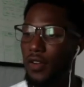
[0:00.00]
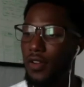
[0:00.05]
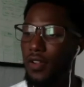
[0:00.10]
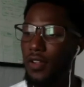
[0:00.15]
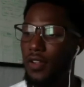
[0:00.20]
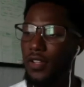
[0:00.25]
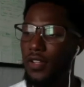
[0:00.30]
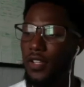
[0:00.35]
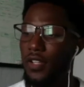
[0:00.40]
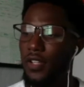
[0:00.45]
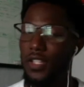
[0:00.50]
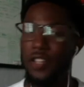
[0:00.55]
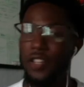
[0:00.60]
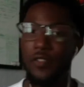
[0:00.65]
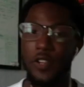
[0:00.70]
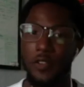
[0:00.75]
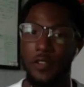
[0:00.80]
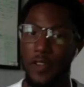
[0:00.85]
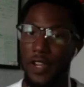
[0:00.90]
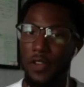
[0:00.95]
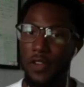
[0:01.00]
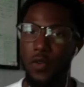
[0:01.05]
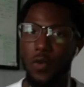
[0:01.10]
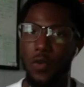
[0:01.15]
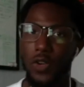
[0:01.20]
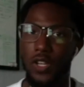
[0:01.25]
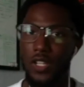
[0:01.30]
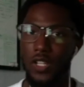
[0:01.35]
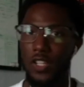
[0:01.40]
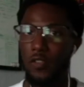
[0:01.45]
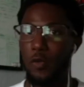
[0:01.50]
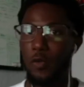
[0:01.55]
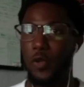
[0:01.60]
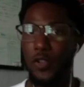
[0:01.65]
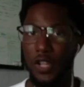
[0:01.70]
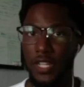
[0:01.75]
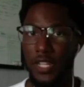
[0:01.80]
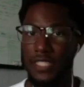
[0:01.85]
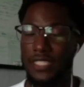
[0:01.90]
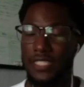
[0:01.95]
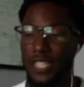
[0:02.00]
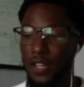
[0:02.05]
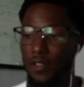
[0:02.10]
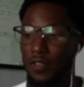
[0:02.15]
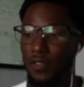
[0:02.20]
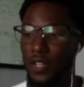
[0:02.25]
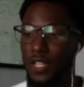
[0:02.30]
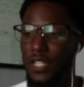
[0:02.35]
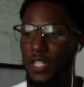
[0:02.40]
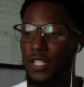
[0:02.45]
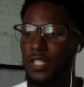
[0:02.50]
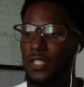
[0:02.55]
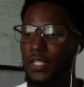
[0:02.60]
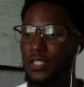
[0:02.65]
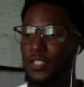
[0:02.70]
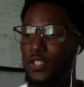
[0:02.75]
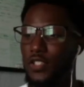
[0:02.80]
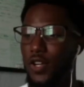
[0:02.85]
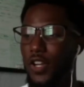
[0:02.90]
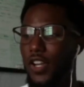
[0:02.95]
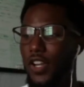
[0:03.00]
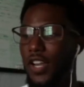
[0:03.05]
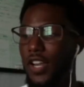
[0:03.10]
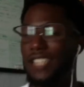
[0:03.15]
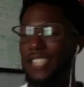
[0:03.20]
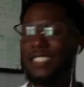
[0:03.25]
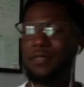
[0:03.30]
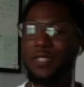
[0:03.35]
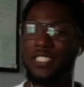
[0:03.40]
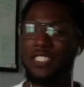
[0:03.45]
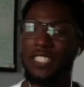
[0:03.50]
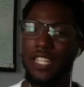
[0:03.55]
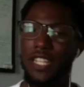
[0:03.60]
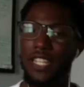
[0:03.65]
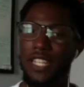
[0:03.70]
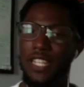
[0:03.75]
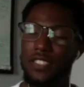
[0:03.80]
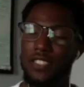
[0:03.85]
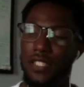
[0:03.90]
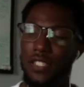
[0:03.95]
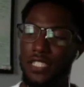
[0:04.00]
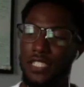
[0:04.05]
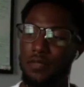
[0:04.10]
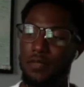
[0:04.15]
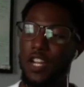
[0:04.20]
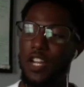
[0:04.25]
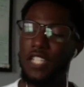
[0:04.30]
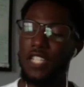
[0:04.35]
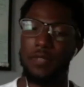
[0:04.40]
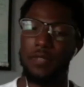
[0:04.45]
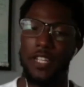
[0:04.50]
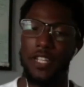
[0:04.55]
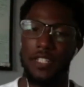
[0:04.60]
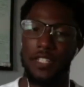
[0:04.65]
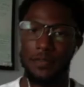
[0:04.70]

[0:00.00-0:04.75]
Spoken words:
delivery rate or deliverability itself started not to be sent into these prospects.